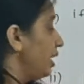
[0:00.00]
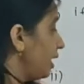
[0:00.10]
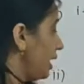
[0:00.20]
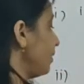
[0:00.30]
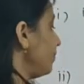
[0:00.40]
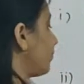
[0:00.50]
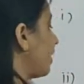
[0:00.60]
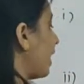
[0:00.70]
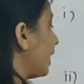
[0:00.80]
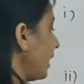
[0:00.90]
If phi
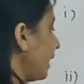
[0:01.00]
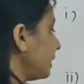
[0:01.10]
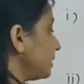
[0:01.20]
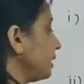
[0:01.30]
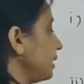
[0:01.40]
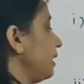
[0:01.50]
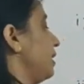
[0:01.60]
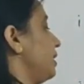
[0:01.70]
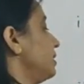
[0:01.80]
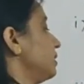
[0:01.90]
x is
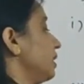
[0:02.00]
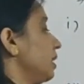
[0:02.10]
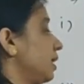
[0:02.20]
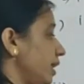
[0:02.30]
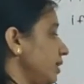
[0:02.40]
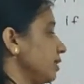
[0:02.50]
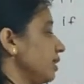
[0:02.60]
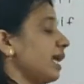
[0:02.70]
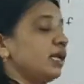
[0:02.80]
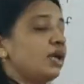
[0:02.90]
greater
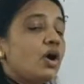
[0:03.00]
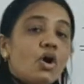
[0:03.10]
than or